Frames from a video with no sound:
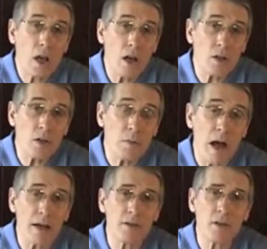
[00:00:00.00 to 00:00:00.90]

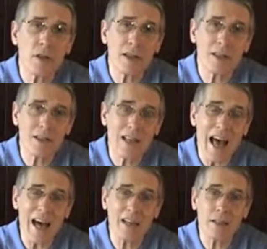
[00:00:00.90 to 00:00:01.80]
customized to the
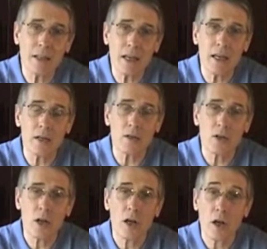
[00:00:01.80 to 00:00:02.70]
exact
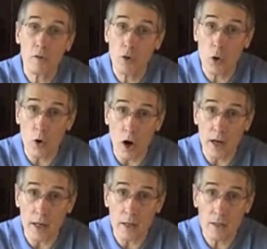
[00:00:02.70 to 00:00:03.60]
needs of your
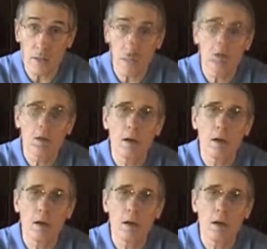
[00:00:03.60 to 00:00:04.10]
audience.